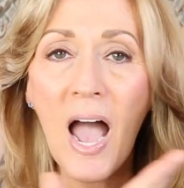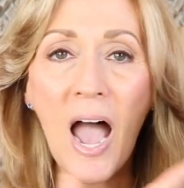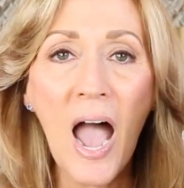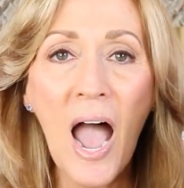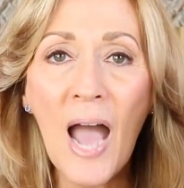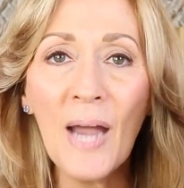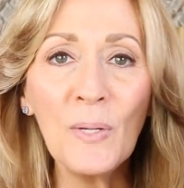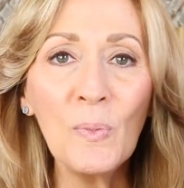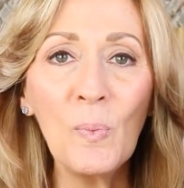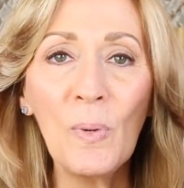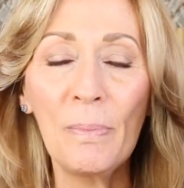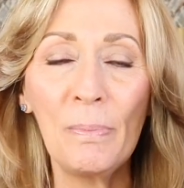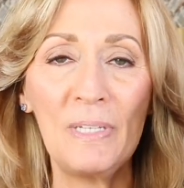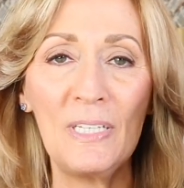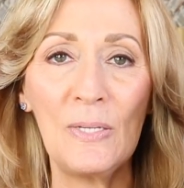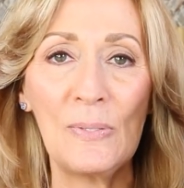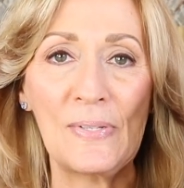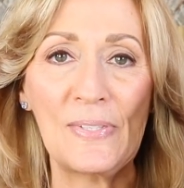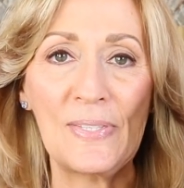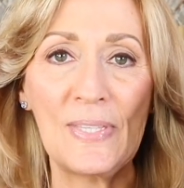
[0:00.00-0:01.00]
How do
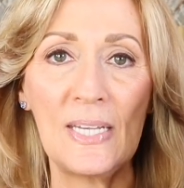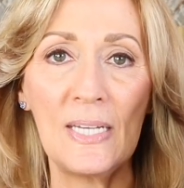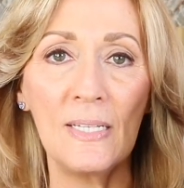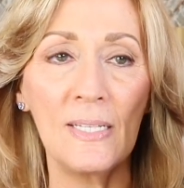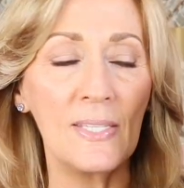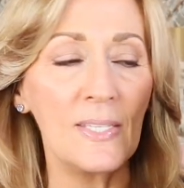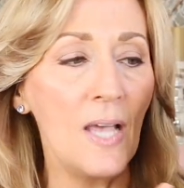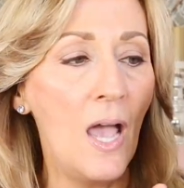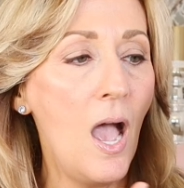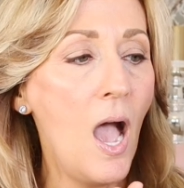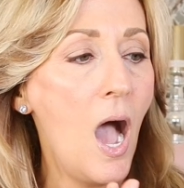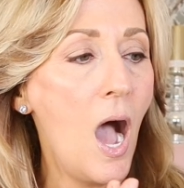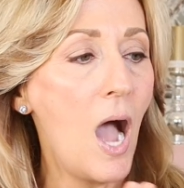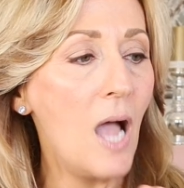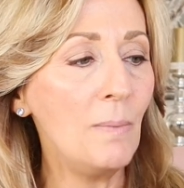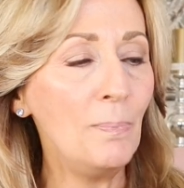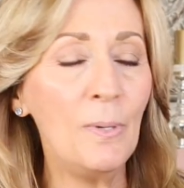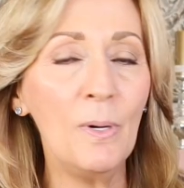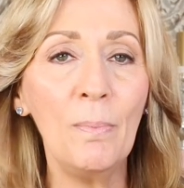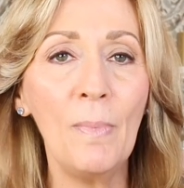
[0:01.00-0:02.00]
women use these?
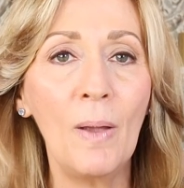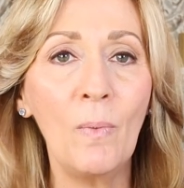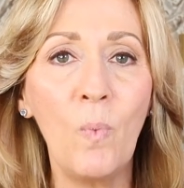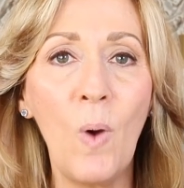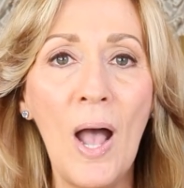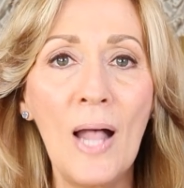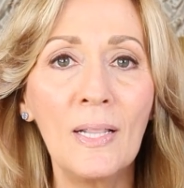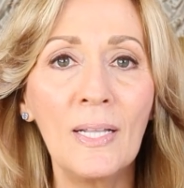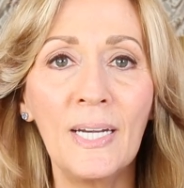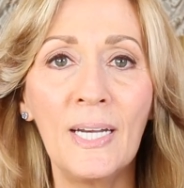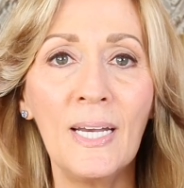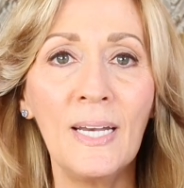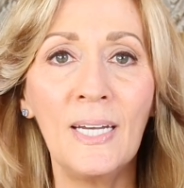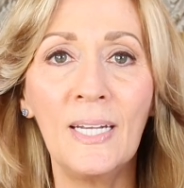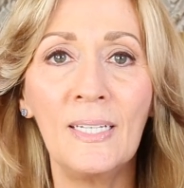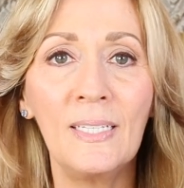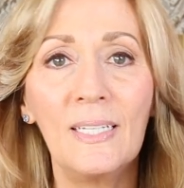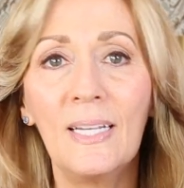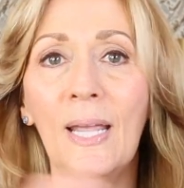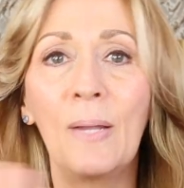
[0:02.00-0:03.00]
I put my wallet in
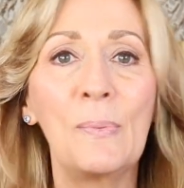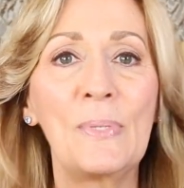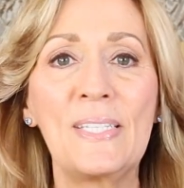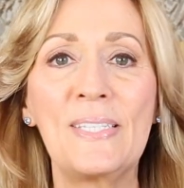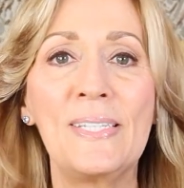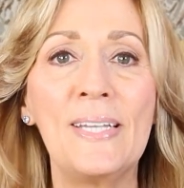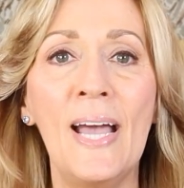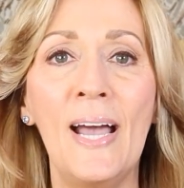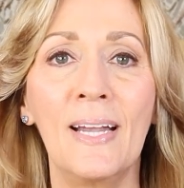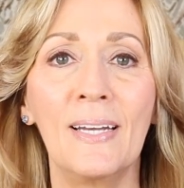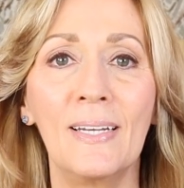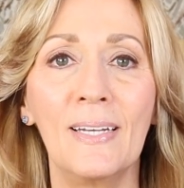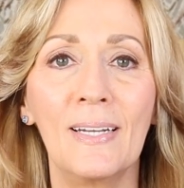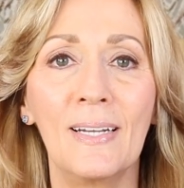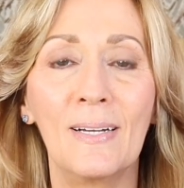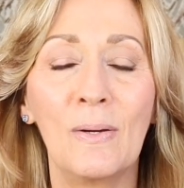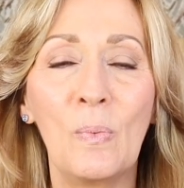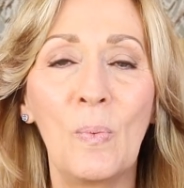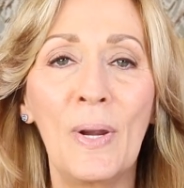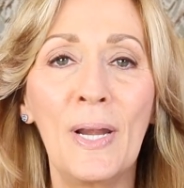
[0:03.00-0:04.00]
it, it was done.
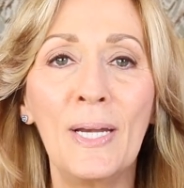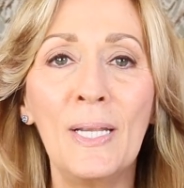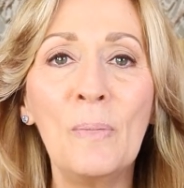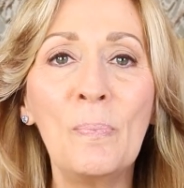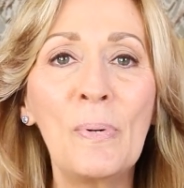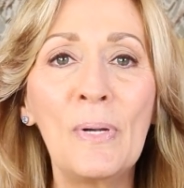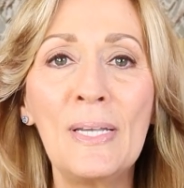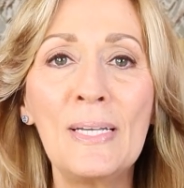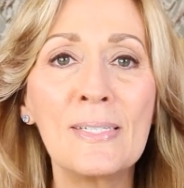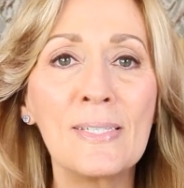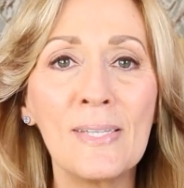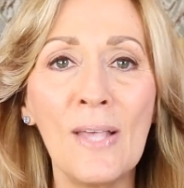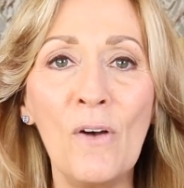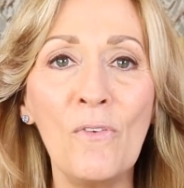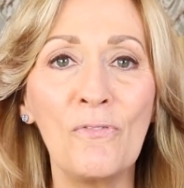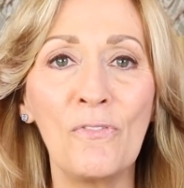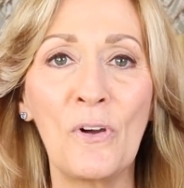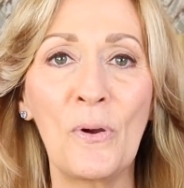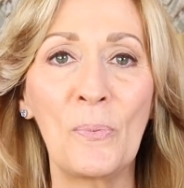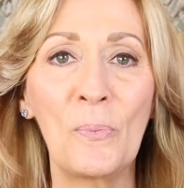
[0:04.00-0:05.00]
Where do you put your
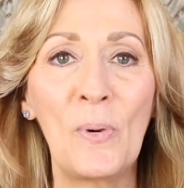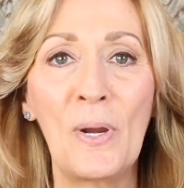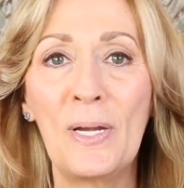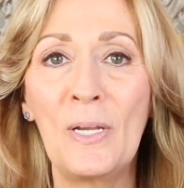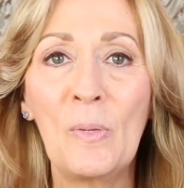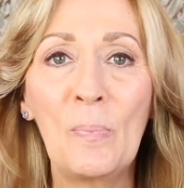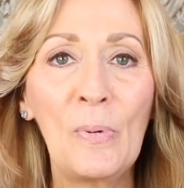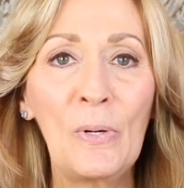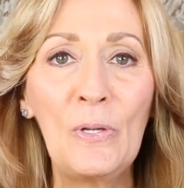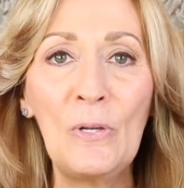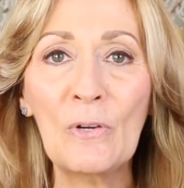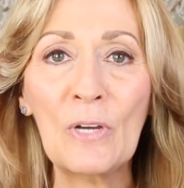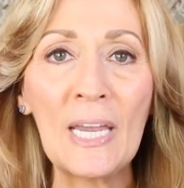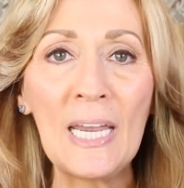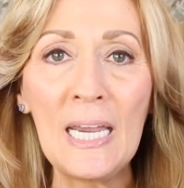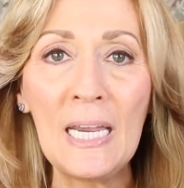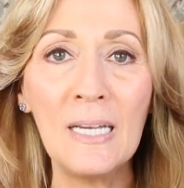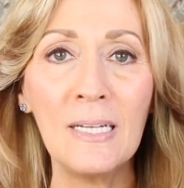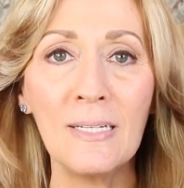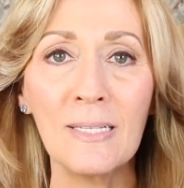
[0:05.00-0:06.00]
cell phone? Where do you put your
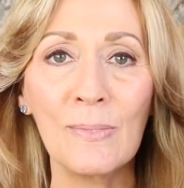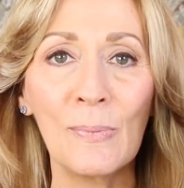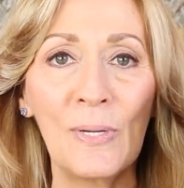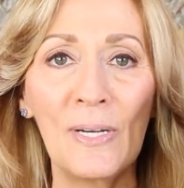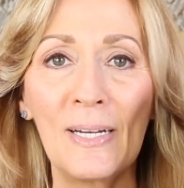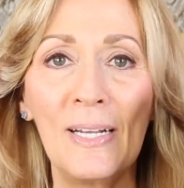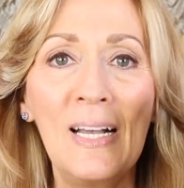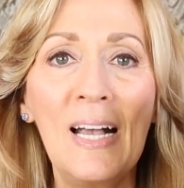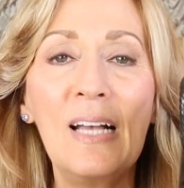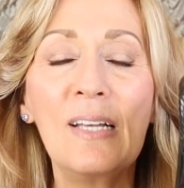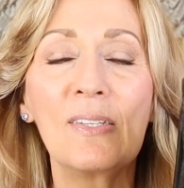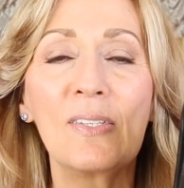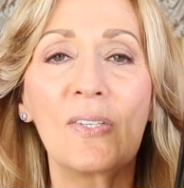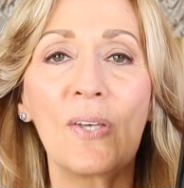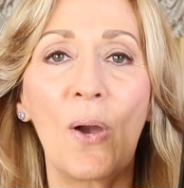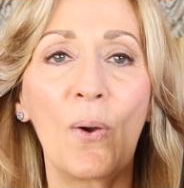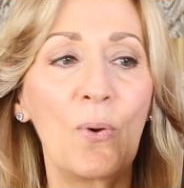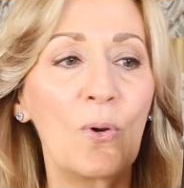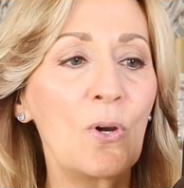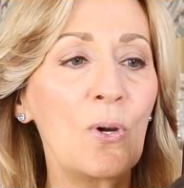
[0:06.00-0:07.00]
keys? Where...
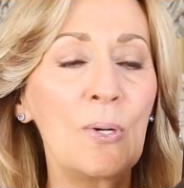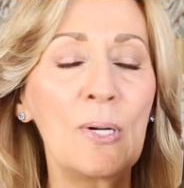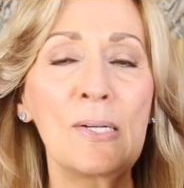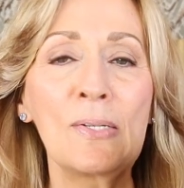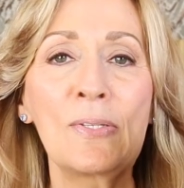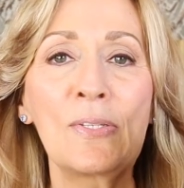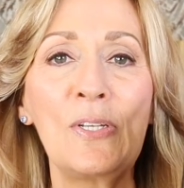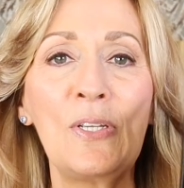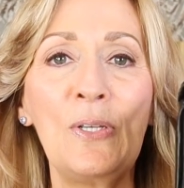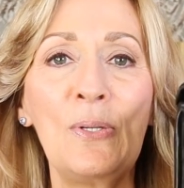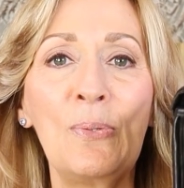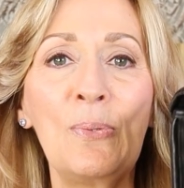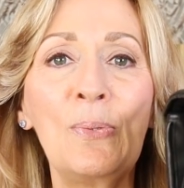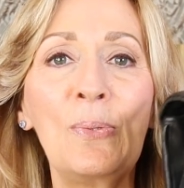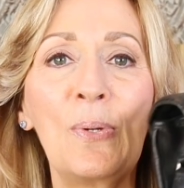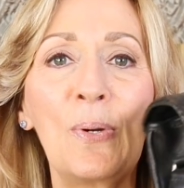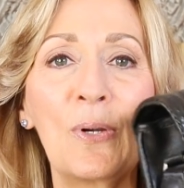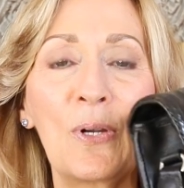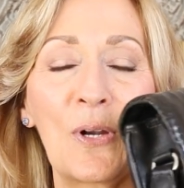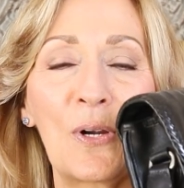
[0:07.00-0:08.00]
So kudos to you
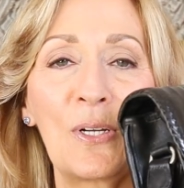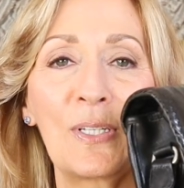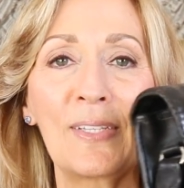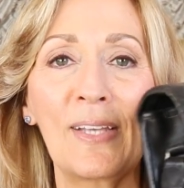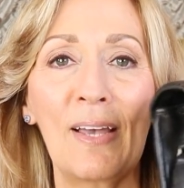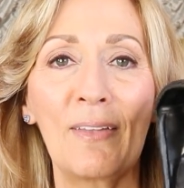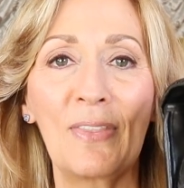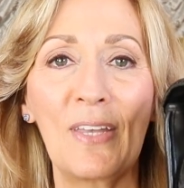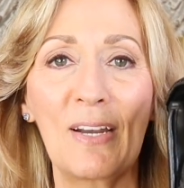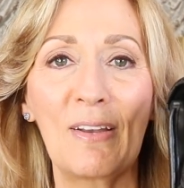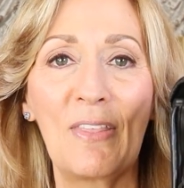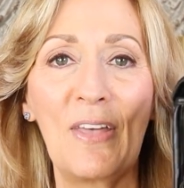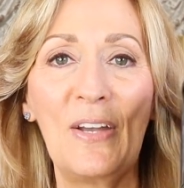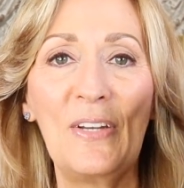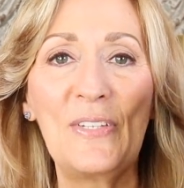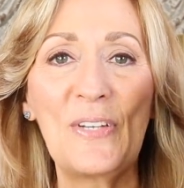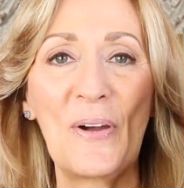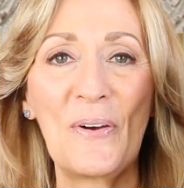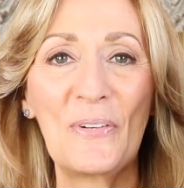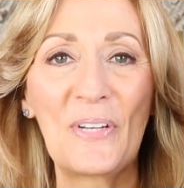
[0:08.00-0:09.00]
girls out there
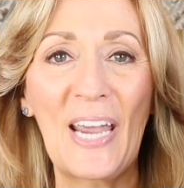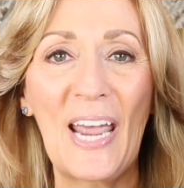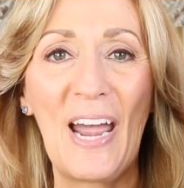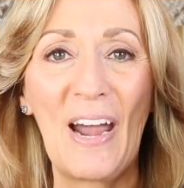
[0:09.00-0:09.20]
that don't